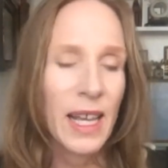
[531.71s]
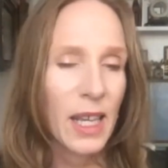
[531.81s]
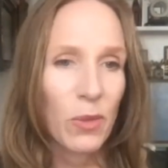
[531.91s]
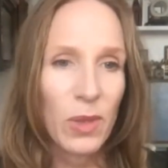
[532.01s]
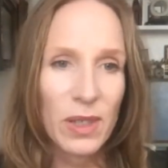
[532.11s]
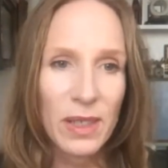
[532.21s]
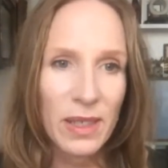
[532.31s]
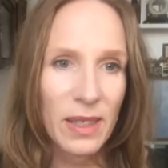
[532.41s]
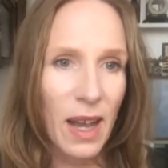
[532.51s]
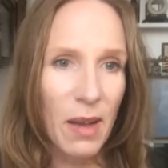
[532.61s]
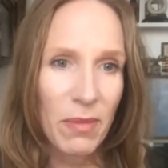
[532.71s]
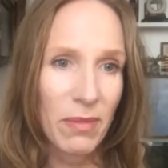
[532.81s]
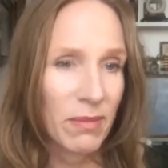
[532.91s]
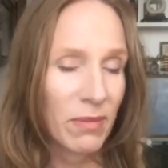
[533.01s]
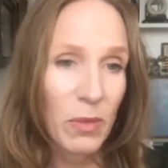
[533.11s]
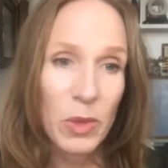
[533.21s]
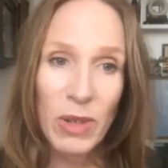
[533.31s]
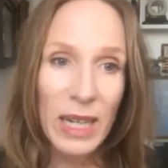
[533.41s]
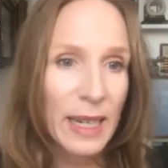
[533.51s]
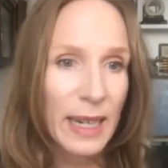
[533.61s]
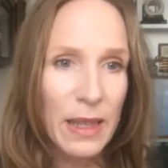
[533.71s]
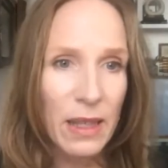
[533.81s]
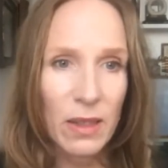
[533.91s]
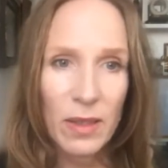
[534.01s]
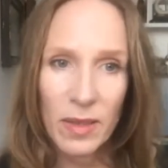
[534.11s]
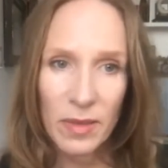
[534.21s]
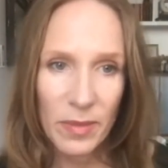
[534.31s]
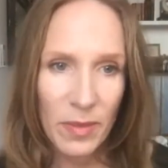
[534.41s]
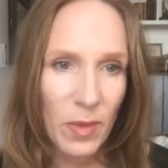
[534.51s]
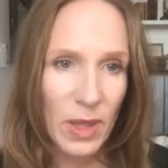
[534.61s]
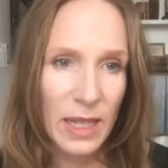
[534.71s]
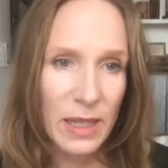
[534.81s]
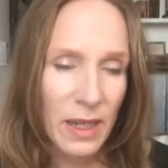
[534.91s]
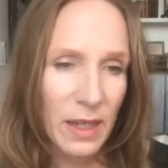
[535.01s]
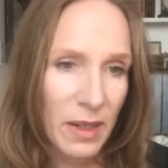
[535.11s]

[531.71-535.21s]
It was really lethal what they did.